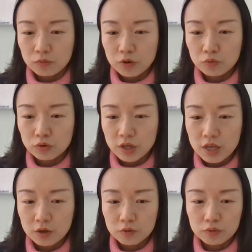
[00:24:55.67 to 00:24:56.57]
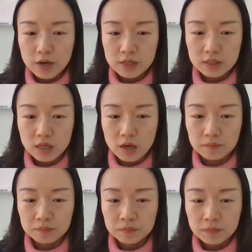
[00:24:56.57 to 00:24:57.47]
we would increase
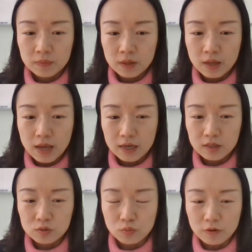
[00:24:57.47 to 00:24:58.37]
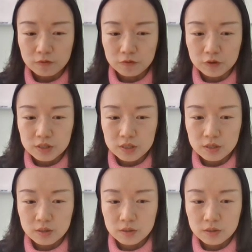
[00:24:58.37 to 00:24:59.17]
x1 first.